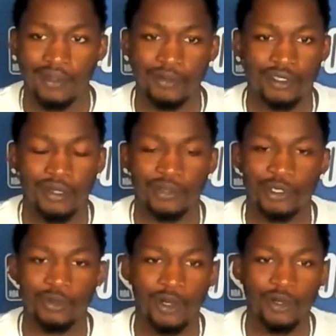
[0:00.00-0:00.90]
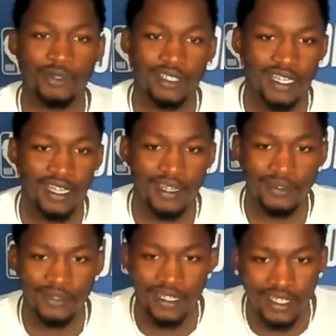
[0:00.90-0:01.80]
was up
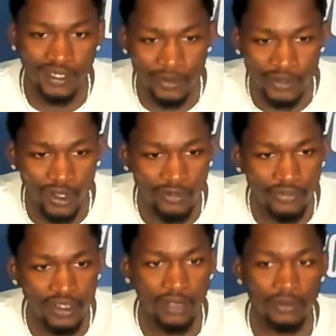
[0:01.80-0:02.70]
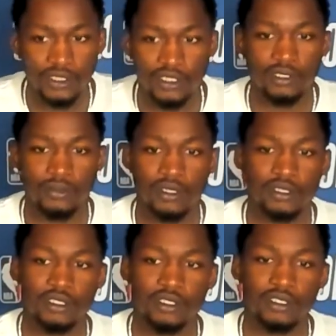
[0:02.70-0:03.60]
2-0. I think we all feel like we should have
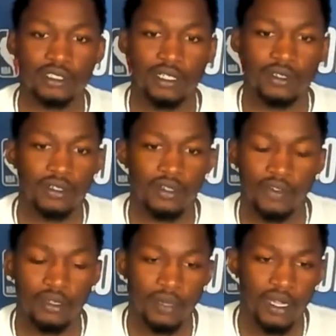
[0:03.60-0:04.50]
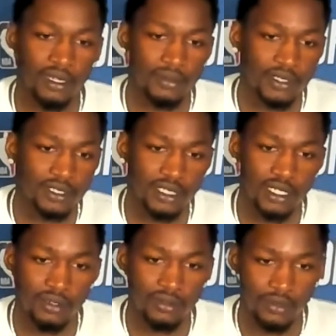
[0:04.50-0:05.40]
won the series. If anybody come in and say
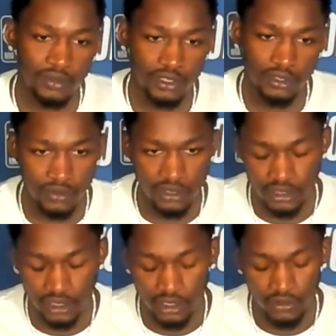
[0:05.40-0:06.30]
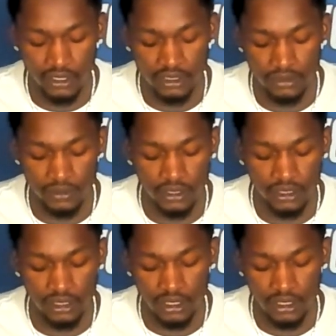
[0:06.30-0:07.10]
they don't think we should have won, then they're crazy. But,